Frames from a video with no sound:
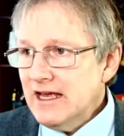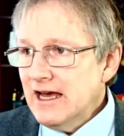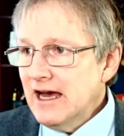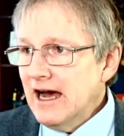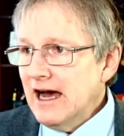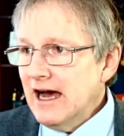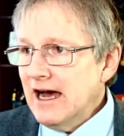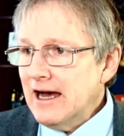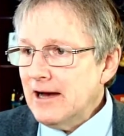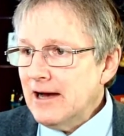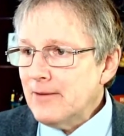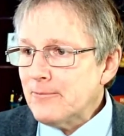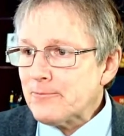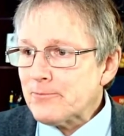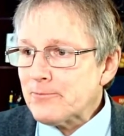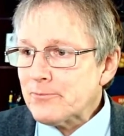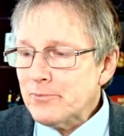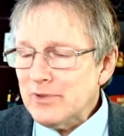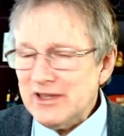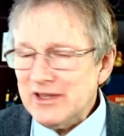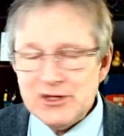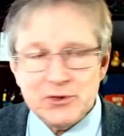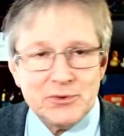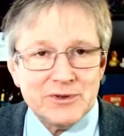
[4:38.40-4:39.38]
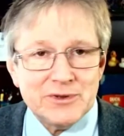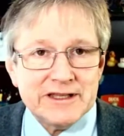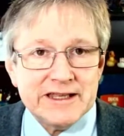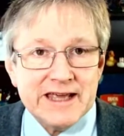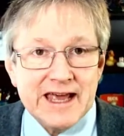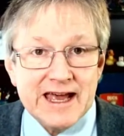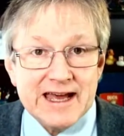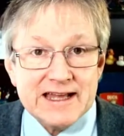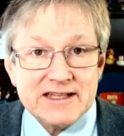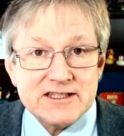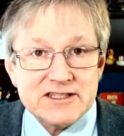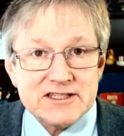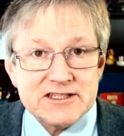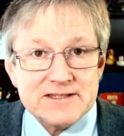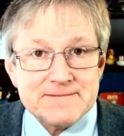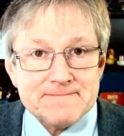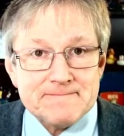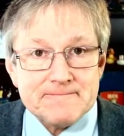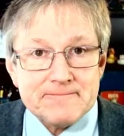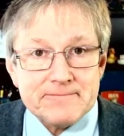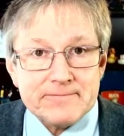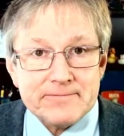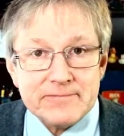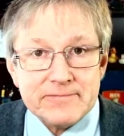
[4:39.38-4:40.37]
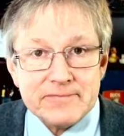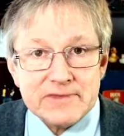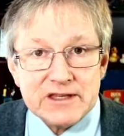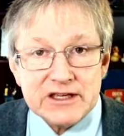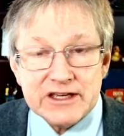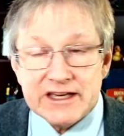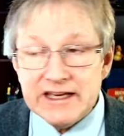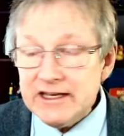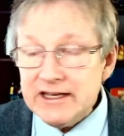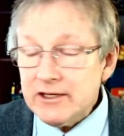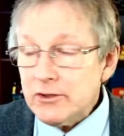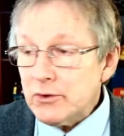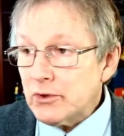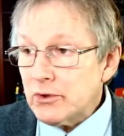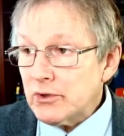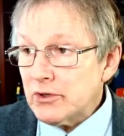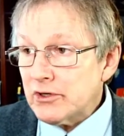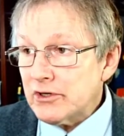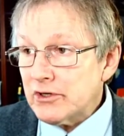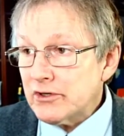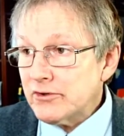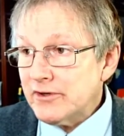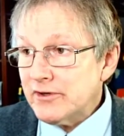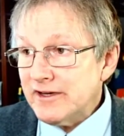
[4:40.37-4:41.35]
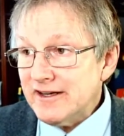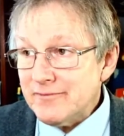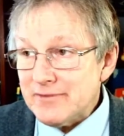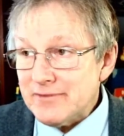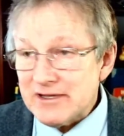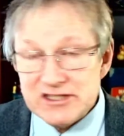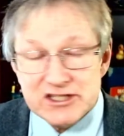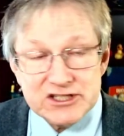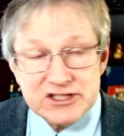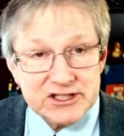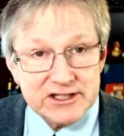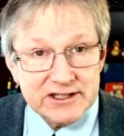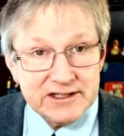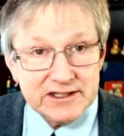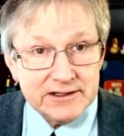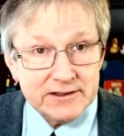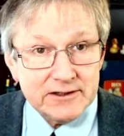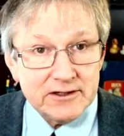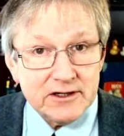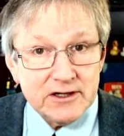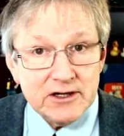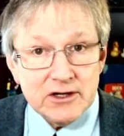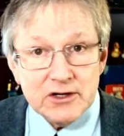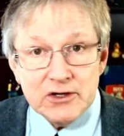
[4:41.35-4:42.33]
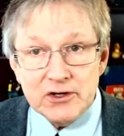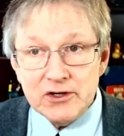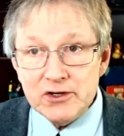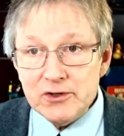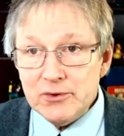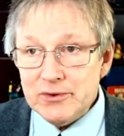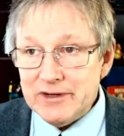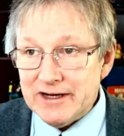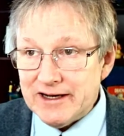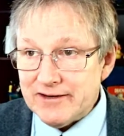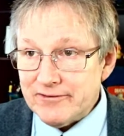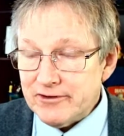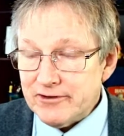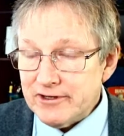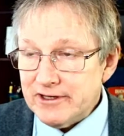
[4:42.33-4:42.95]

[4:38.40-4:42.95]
But they're really ads, okay, or creative messaging or whatever.